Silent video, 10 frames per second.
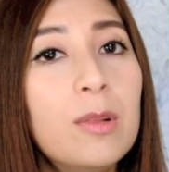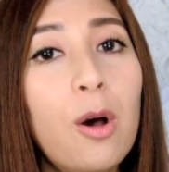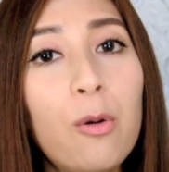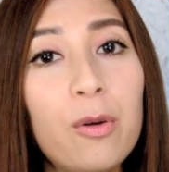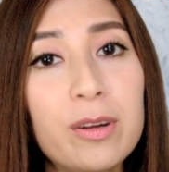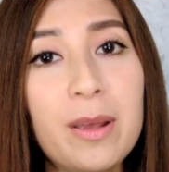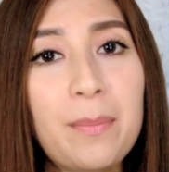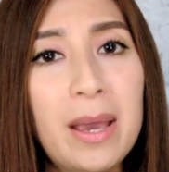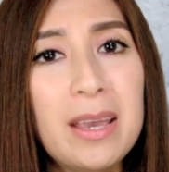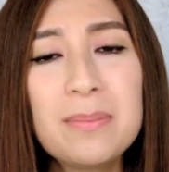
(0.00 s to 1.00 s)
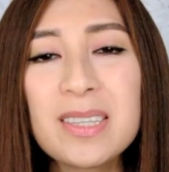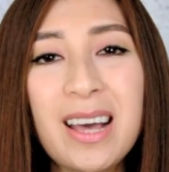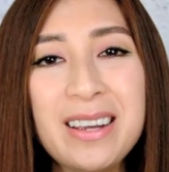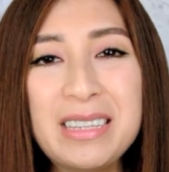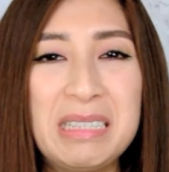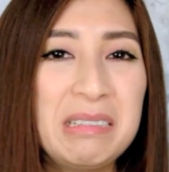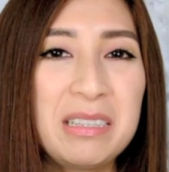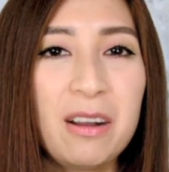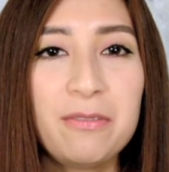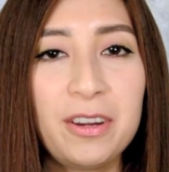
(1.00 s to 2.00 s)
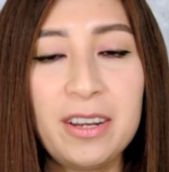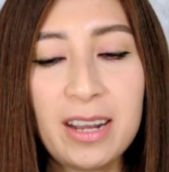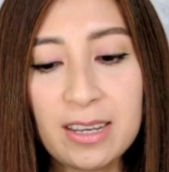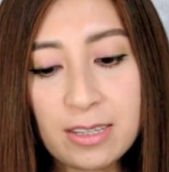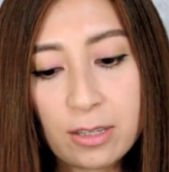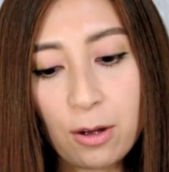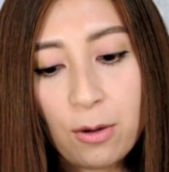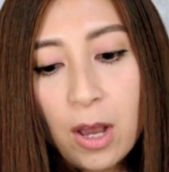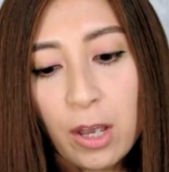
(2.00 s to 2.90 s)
lower than my hips line and it's not very nice so